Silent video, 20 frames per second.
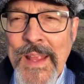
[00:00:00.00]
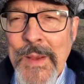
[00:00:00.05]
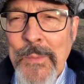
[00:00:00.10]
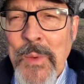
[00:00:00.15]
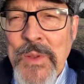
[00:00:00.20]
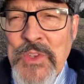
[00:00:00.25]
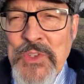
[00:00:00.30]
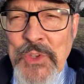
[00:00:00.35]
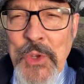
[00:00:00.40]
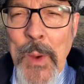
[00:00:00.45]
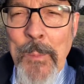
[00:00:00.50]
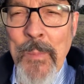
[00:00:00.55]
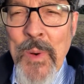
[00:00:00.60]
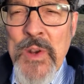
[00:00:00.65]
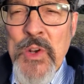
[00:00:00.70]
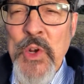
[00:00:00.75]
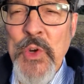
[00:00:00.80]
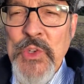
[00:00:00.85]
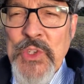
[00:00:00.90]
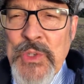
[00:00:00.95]
When
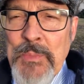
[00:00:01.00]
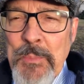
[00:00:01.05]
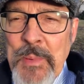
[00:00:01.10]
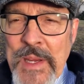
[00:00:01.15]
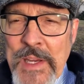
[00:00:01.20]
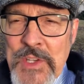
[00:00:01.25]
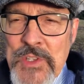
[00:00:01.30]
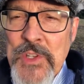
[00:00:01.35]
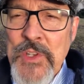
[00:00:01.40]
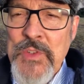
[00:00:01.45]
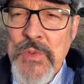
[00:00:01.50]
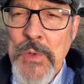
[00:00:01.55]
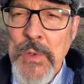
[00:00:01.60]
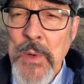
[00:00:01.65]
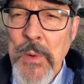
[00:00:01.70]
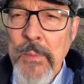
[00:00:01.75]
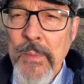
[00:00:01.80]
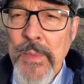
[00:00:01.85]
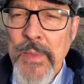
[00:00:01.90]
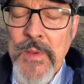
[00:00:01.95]
someone who speaks the
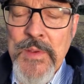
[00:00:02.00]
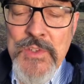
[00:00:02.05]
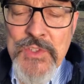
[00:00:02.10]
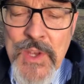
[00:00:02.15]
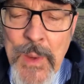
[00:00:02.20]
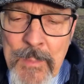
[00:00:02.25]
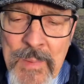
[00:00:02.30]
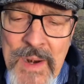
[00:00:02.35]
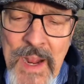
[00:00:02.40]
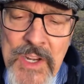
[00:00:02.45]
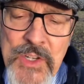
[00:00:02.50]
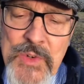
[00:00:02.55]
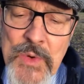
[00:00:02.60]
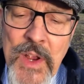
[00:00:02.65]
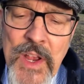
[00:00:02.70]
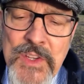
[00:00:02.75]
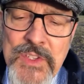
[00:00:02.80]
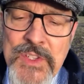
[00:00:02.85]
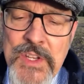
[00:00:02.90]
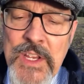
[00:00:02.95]
truth, someone I
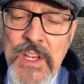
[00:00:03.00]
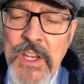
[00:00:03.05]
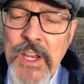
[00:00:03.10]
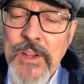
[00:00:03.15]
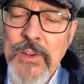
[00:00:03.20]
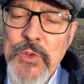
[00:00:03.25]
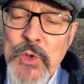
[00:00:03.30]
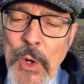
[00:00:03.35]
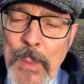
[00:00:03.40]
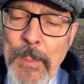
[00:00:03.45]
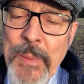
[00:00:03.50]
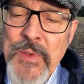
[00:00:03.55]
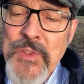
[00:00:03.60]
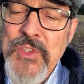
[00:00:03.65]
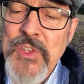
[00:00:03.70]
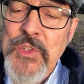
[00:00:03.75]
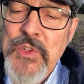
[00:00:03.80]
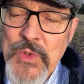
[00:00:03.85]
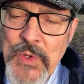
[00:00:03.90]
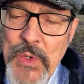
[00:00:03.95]
trust, interprets
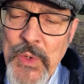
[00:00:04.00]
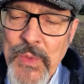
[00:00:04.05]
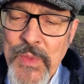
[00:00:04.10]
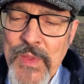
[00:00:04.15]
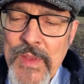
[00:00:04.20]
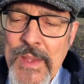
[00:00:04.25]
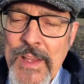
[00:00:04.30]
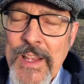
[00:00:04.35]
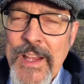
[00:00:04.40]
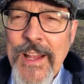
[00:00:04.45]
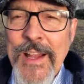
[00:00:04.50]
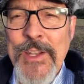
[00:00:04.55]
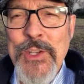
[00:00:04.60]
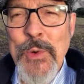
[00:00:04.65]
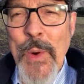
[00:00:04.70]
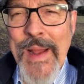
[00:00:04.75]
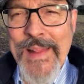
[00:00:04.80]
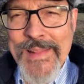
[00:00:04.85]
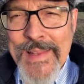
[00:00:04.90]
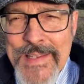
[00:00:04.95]
the truth,
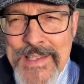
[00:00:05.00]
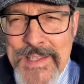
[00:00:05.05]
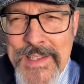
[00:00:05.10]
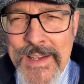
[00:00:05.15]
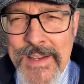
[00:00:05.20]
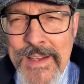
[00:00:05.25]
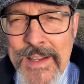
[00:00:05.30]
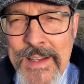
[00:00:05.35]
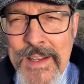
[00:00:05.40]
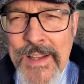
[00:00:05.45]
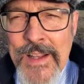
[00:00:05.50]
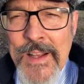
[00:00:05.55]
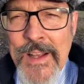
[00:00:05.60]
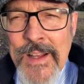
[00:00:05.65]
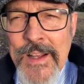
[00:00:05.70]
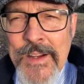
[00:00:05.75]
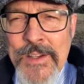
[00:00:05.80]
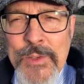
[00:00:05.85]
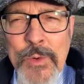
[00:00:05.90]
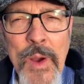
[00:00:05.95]
do I listen?
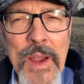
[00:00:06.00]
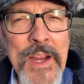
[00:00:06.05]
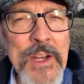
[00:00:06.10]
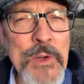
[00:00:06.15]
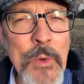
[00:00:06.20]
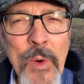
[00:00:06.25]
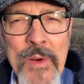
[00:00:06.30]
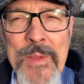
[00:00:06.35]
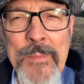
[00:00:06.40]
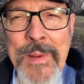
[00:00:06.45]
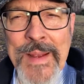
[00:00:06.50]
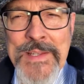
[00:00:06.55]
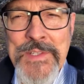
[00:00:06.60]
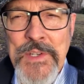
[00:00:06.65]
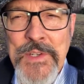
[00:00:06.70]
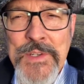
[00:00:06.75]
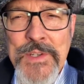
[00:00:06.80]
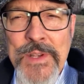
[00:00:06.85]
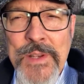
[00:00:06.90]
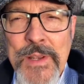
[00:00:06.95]
Do I ignore the
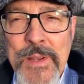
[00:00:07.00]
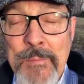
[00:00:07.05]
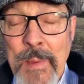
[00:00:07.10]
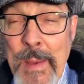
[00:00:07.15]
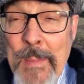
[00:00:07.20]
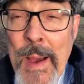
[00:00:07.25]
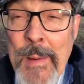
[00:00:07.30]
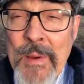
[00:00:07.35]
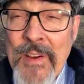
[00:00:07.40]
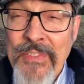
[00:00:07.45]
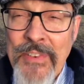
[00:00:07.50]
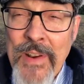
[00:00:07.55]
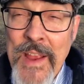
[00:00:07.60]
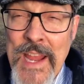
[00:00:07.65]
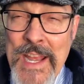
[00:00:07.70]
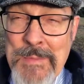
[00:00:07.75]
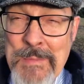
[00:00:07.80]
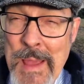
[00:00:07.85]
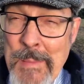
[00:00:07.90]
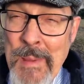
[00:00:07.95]
message? Maybe I'm
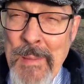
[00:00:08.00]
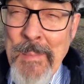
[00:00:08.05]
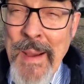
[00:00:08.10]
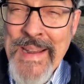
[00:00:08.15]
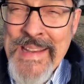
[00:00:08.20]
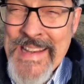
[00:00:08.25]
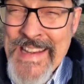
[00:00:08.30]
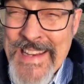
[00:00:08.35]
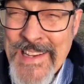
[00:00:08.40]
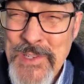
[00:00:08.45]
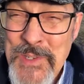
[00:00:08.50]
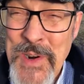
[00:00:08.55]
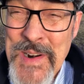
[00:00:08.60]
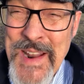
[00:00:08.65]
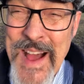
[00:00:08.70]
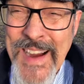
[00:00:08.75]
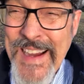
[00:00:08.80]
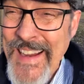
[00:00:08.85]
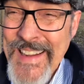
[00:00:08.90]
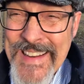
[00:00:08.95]
afraid. Maybe my knees are
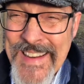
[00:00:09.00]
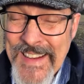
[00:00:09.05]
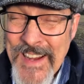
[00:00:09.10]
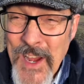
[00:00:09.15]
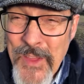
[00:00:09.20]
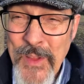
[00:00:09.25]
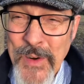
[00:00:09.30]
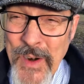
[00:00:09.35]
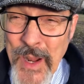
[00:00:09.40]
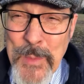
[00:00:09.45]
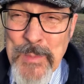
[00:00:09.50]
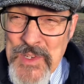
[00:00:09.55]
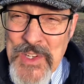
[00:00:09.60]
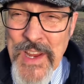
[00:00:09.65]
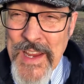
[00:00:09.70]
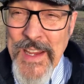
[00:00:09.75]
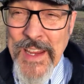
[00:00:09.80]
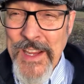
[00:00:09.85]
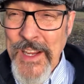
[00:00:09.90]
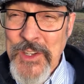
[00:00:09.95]
knocking together and I'm
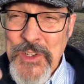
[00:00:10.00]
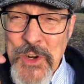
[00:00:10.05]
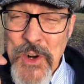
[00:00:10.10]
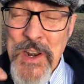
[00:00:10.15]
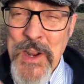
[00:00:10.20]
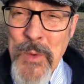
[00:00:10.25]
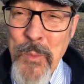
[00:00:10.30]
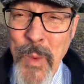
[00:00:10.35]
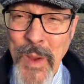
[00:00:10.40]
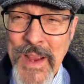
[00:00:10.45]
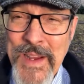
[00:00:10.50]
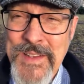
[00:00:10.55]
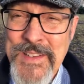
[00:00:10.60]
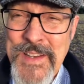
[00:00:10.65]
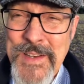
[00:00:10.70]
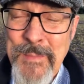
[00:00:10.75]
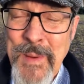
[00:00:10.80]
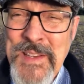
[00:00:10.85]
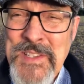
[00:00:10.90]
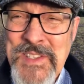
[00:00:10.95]
shaking and turning white
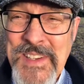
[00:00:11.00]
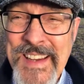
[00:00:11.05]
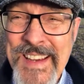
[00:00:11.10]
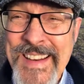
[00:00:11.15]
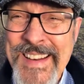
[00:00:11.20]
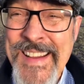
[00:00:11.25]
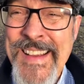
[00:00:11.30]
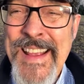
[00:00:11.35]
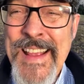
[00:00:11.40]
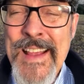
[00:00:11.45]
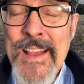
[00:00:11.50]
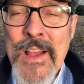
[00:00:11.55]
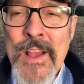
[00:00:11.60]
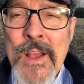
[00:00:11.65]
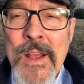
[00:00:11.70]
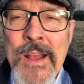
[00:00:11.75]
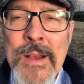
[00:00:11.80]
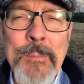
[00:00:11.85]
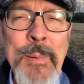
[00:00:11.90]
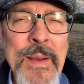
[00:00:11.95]
in my skin.
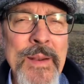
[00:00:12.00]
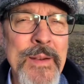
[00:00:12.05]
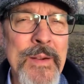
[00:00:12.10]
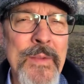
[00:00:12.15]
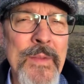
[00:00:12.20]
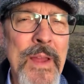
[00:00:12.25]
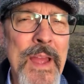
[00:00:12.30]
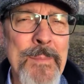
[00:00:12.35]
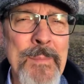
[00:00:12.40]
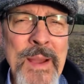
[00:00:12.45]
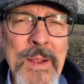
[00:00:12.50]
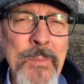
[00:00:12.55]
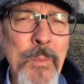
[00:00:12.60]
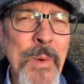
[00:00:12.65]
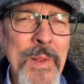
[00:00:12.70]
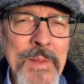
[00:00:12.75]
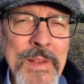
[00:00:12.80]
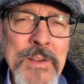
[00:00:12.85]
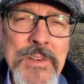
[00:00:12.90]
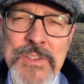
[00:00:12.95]
But am I
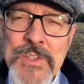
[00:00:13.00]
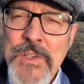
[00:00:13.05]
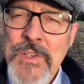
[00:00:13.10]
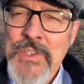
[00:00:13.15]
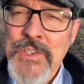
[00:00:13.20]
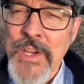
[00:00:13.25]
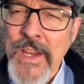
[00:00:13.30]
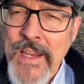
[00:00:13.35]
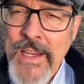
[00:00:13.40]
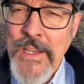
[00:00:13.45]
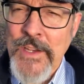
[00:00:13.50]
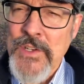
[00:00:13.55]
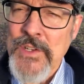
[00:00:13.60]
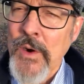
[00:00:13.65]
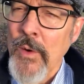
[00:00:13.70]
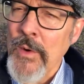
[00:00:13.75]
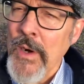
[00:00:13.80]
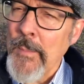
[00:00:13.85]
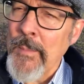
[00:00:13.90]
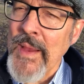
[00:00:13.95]
willing to change,
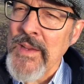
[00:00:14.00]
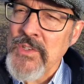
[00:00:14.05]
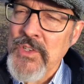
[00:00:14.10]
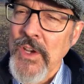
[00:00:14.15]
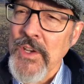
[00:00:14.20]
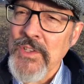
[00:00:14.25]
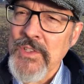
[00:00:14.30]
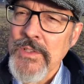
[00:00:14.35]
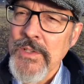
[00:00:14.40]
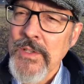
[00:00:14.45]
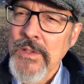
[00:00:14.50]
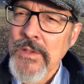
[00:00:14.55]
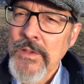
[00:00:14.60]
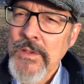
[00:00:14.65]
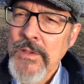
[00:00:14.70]
or am I just